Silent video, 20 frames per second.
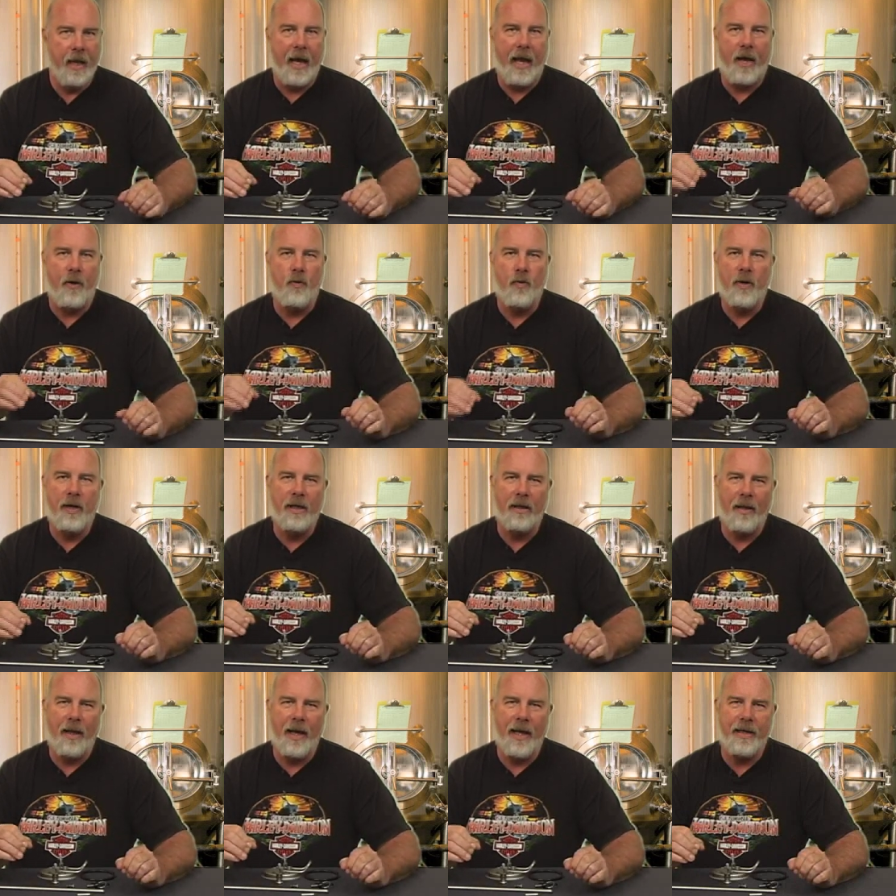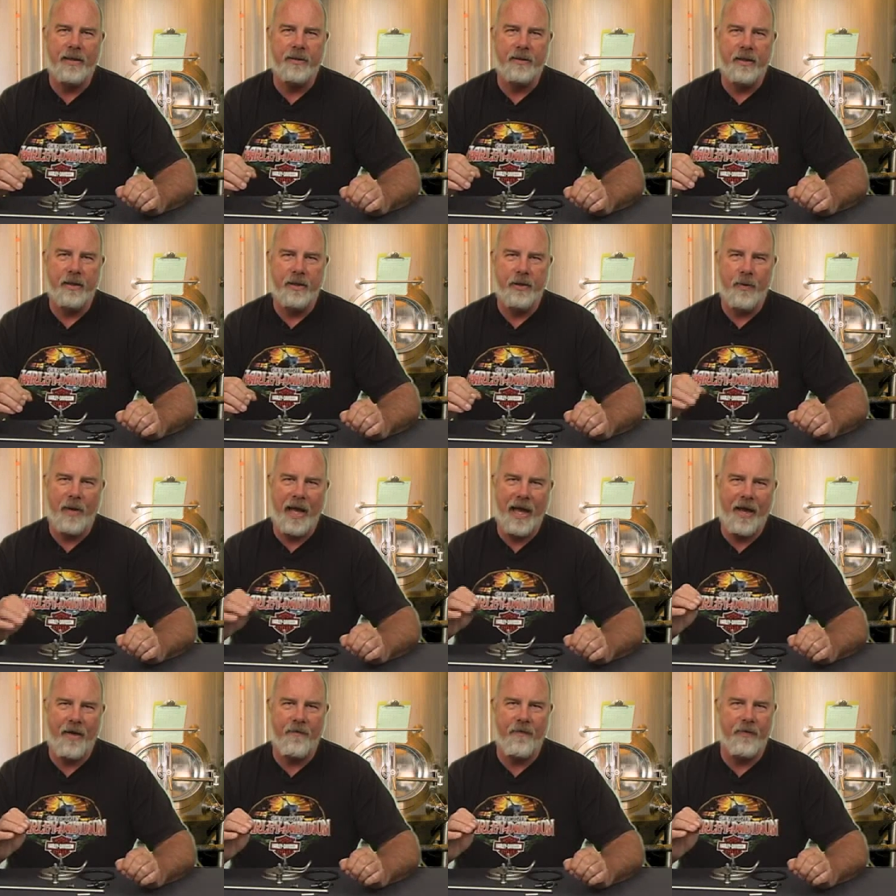and realized you
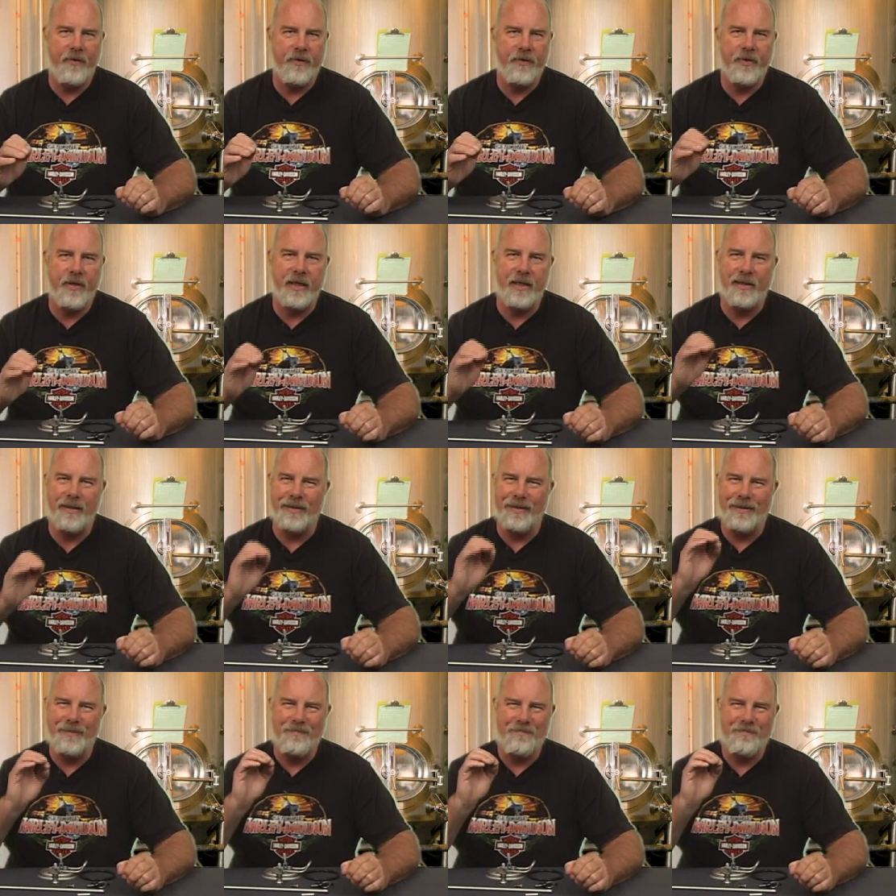have the